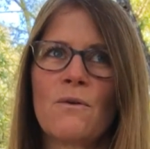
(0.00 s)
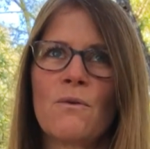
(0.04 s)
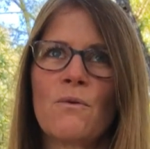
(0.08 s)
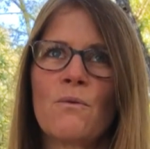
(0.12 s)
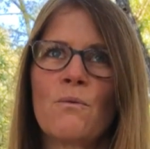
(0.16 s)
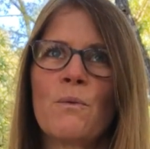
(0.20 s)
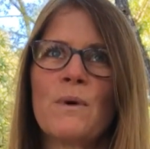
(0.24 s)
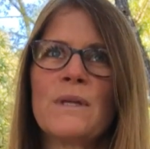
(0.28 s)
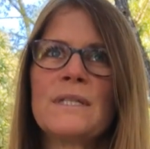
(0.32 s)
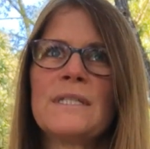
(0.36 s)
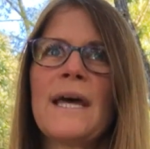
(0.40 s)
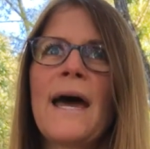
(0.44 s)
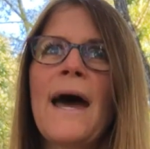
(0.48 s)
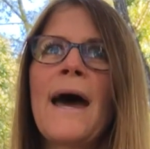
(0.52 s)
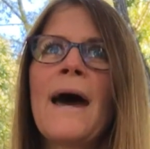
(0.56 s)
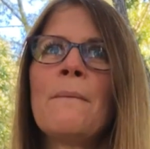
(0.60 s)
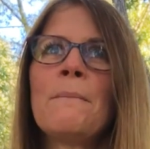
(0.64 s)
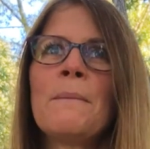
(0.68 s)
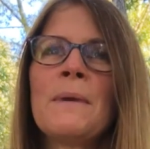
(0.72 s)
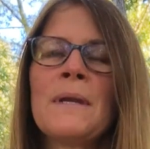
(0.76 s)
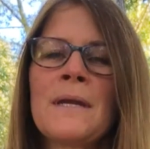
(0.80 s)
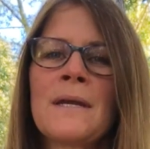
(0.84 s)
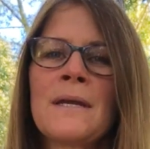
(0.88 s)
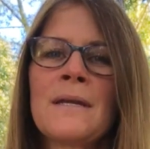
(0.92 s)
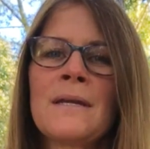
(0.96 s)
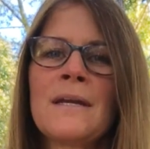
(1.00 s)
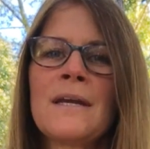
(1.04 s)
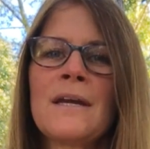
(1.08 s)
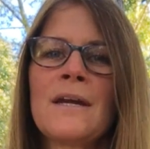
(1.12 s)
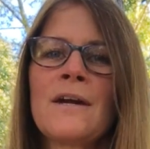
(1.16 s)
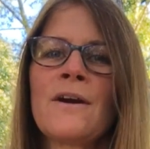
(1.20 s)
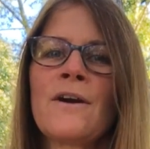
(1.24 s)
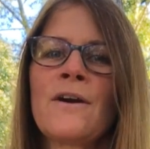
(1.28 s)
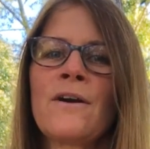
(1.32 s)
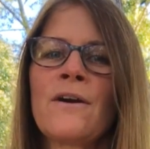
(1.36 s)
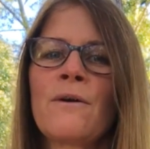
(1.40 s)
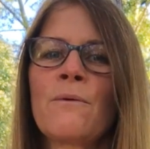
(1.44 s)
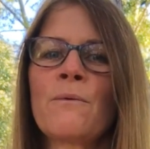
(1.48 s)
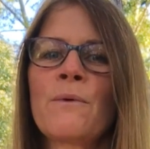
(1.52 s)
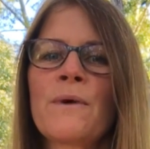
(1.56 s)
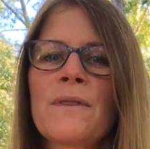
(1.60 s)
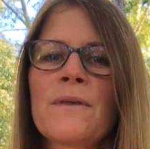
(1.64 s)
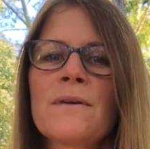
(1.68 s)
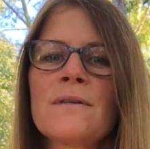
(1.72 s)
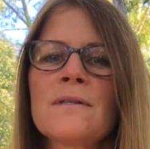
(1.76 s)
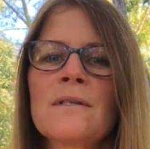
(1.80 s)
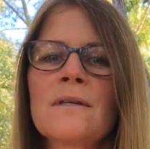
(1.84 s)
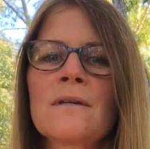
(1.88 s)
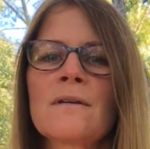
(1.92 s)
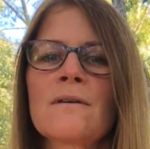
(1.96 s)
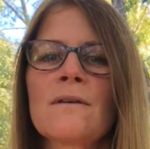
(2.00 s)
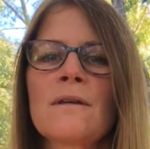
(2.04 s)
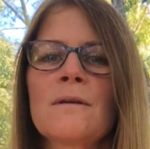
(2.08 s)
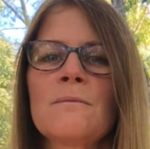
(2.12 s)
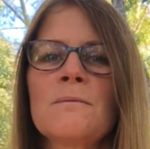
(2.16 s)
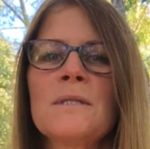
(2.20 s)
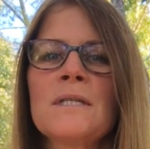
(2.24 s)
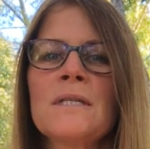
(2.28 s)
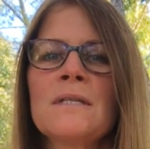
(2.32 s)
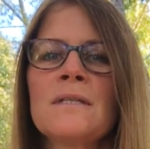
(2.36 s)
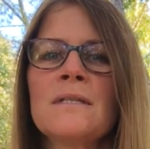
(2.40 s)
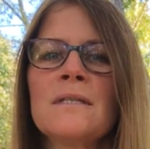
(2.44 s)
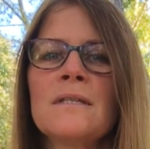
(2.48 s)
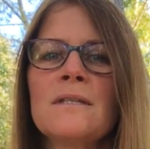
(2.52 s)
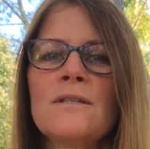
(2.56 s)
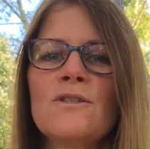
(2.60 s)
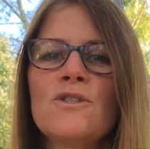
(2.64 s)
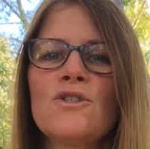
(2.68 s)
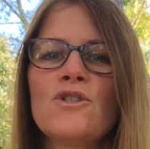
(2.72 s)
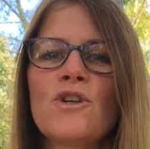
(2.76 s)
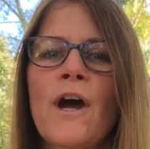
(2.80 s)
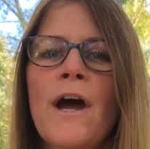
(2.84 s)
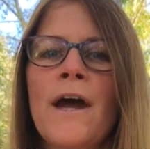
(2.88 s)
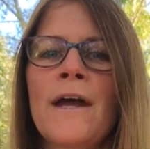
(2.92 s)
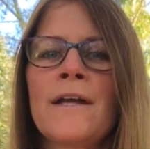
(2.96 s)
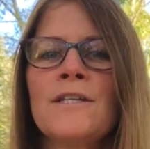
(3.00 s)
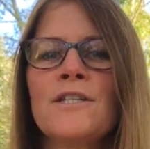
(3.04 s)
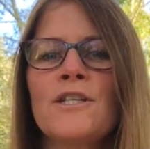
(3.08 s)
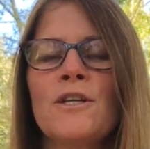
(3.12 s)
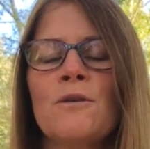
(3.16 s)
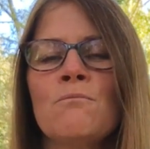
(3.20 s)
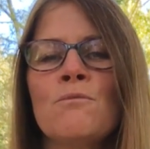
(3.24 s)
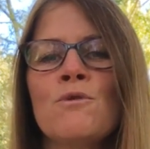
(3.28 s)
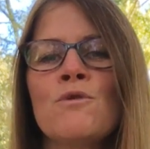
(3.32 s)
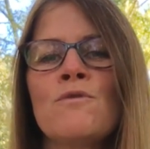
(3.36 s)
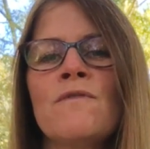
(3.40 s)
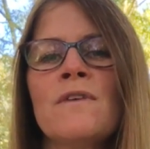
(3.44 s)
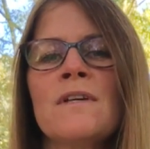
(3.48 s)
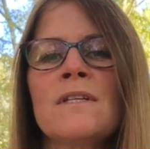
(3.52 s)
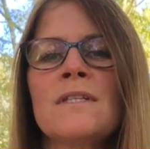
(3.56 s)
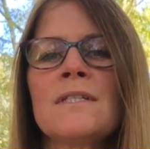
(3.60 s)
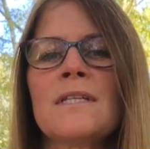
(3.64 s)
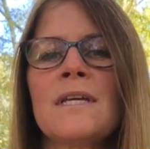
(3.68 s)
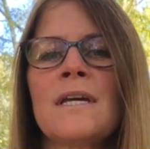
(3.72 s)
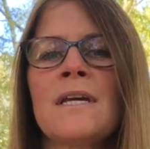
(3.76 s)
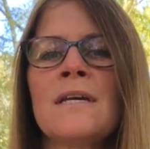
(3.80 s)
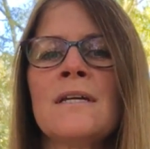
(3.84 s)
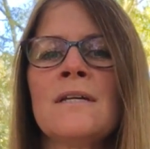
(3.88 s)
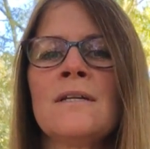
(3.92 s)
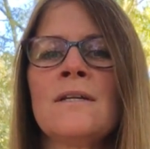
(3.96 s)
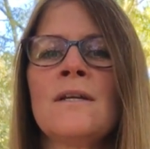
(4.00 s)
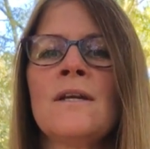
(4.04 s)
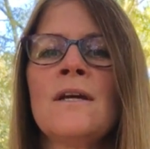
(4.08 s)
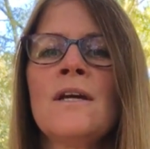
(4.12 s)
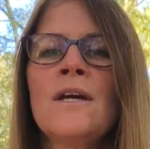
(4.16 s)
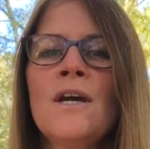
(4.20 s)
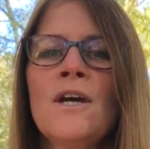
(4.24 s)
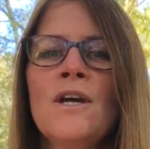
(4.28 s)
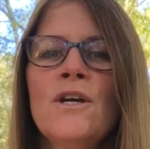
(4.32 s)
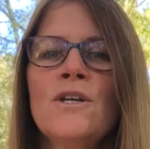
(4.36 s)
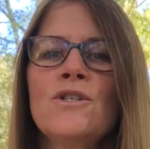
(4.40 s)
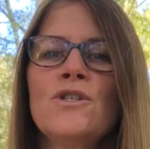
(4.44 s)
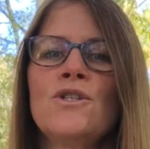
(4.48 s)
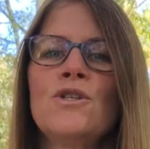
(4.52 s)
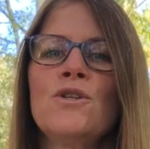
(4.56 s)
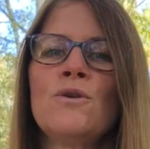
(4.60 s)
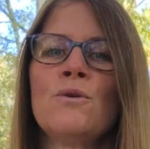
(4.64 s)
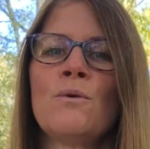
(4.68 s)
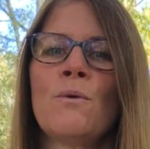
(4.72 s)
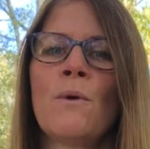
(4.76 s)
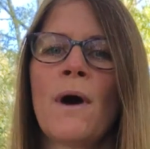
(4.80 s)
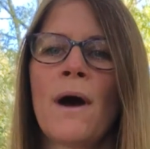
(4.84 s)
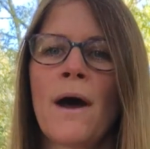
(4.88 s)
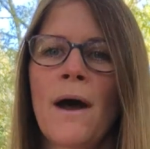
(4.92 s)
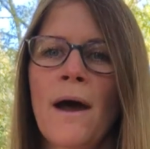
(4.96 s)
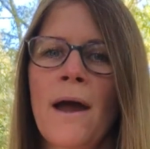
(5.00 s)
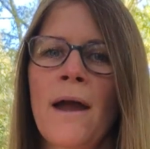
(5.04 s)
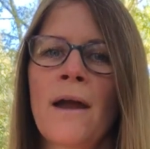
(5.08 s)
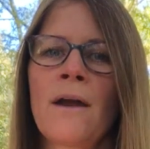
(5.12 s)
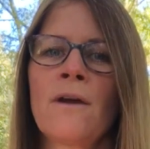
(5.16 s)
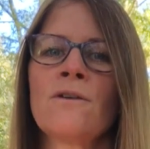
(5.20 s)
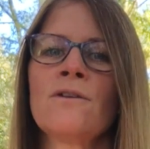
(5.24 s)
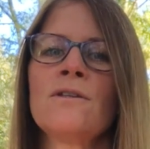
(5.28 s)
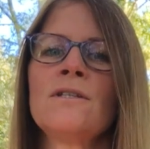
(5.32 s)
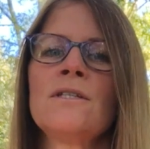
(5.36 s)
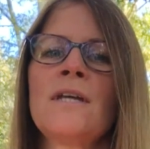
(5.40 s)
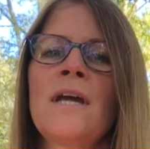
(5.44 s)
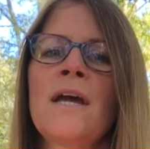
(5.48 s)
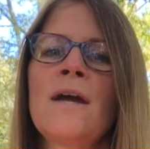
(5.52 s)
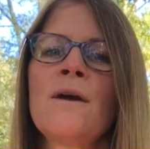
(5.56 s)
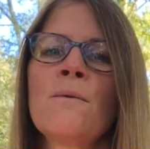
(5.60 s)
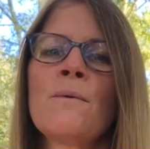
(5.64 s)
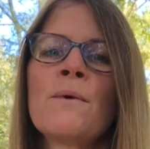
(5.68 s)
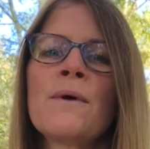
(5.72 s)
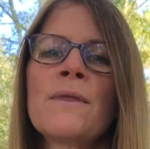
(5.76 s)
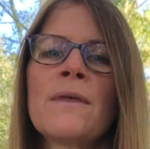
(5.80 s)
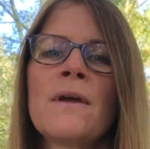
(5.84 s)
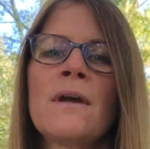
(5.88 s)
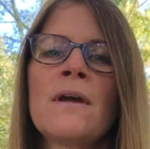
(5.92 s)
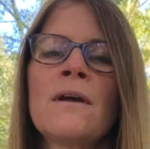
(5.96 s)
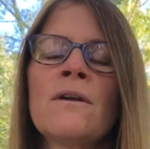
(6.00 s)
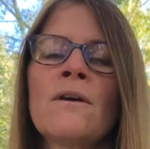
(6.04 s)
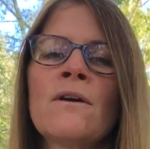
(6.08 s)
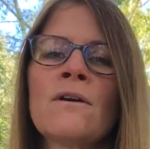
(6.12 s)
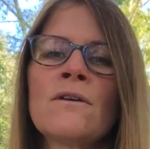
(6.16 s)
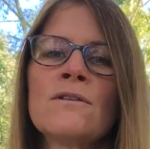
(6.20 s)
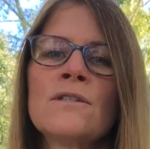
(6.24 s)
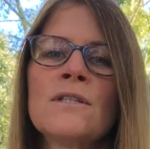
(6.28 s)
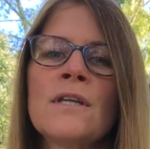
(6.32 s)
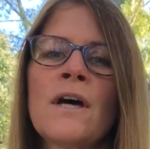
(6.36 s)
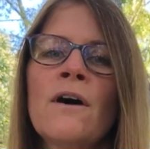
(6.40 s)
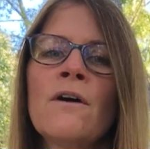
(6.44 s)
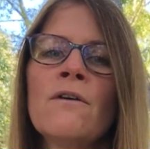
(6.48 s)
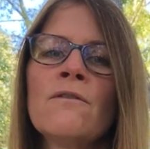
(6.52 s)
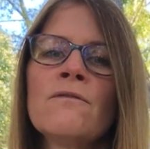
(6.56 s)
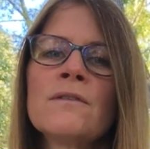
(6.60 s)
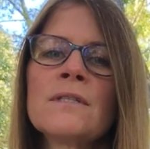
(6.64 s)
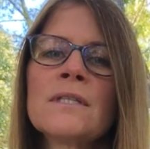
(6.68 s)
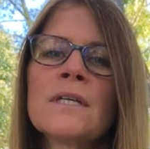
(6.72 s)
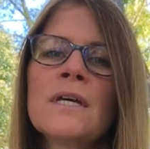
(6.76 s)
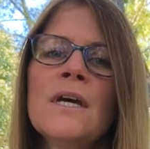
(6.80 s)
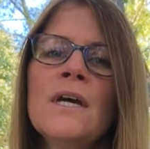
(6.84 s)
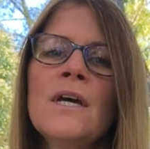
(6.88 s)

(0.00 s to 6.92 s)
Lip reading: what's happening here with this eclipse is it's trying to move us into a higher state within ourselves.